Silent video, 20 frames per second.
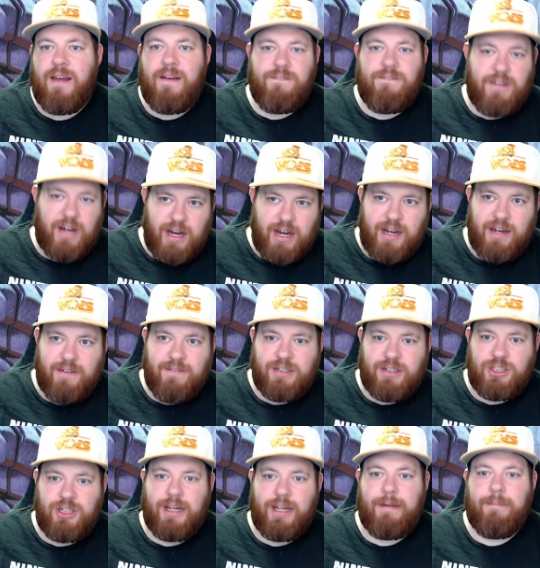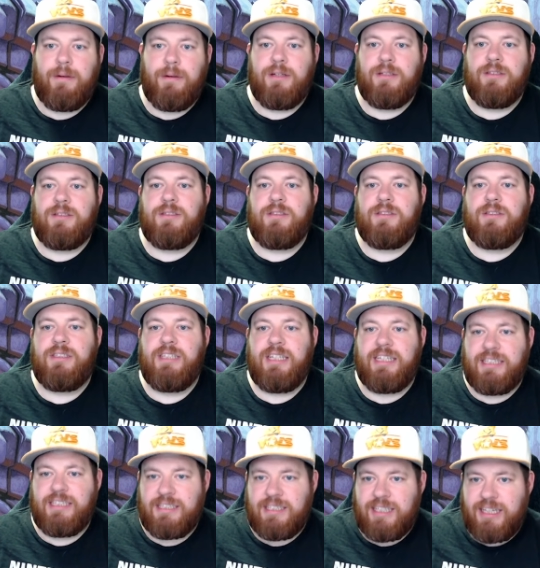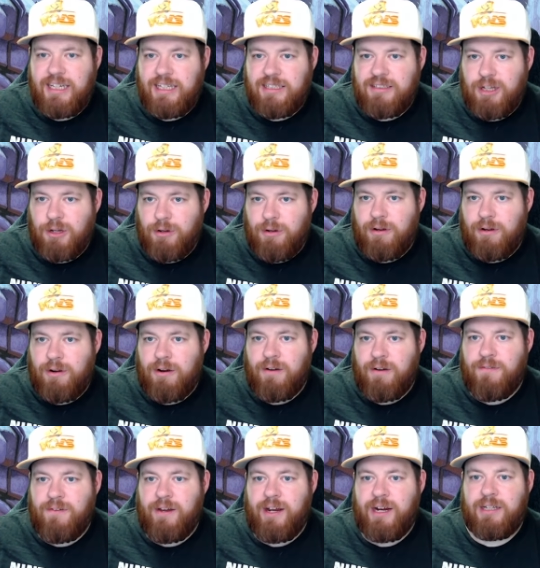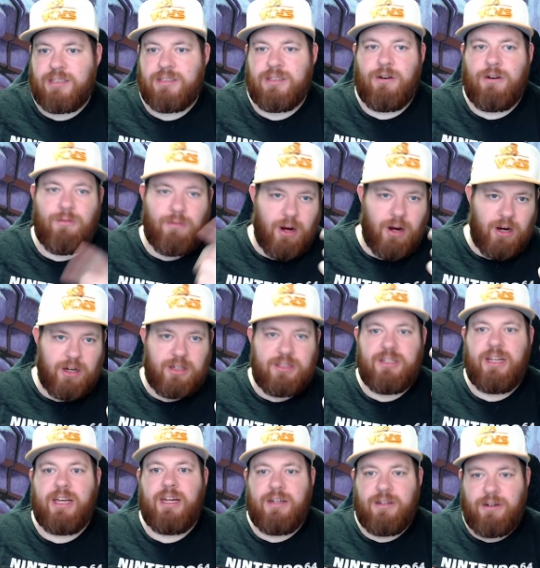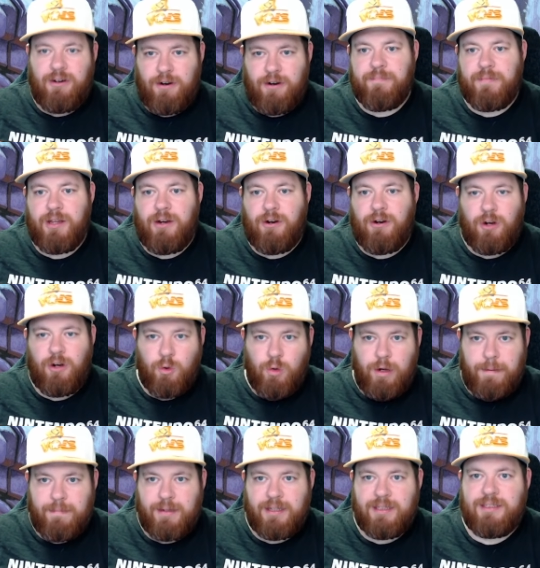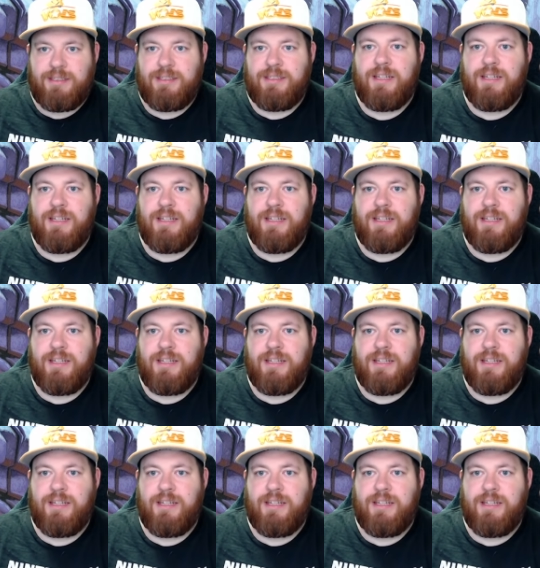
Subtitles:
5 enchantments, 16 total artifacts, our rocks, and our equipments,